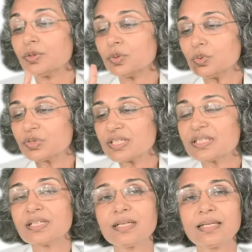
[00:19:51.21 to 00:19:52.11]
to
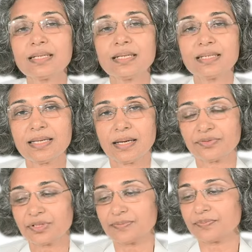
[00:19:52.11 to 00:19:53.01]
69 kg
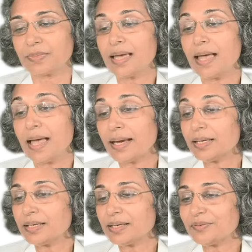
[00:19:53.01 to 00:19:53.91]
after.
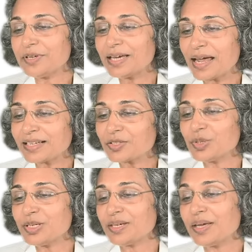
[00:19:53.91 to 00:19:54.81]
And we are
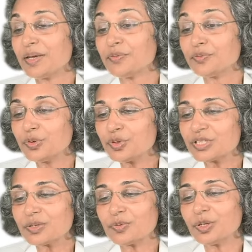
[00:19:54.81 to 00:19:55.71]
actually,
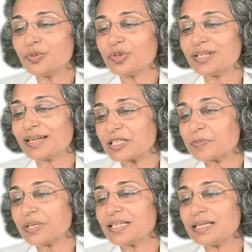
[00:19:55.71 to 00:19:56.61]
future what we are
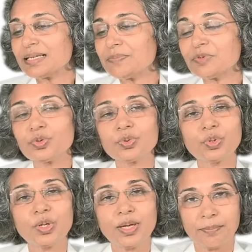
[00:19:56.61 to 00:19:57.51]
expecting him to
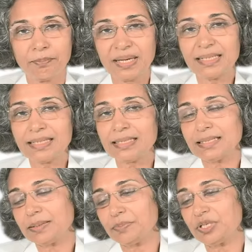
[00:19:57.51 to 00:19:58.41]

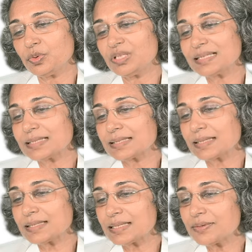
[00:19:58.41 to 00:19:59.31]
maintain at between
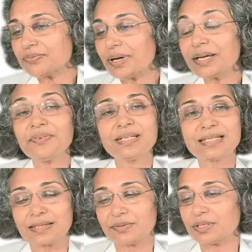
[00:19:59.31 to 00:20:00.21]
65 and
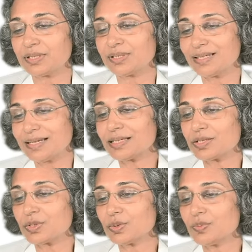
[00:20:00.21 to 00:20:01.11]
70. He
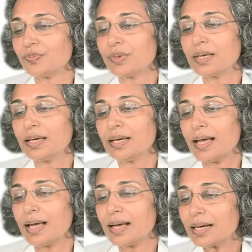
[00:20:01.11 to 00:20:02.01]
has to
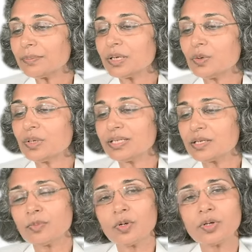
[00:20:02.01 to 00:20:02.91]
come down
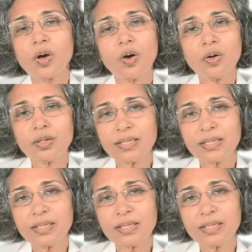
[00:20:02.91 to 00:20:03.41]
little more or